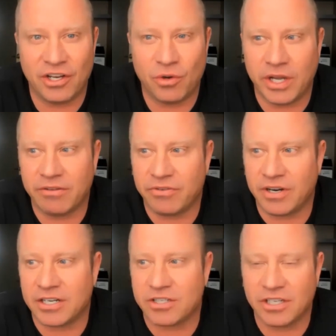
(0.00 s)
your way for
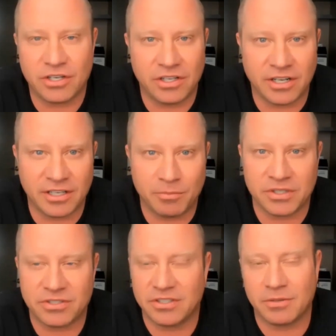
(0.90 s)
actually conducting
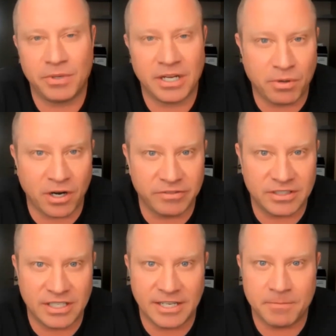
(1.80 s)
business and being part
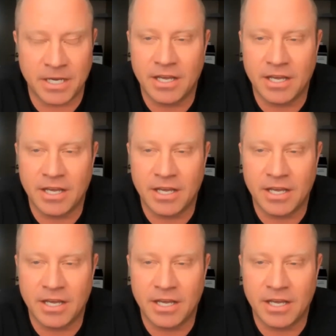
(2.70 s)
of a team.